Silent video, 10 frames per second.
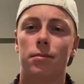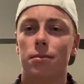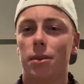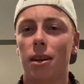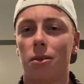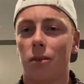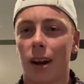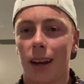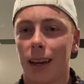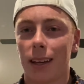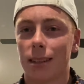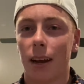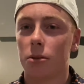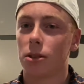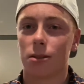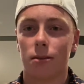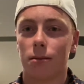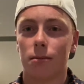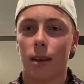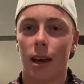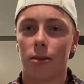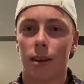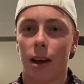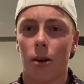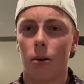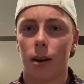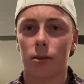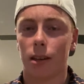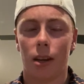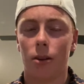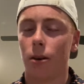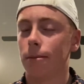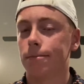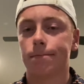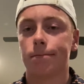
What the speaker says: played all right, I guess. I was just angry at that hole, and I was like, you know what?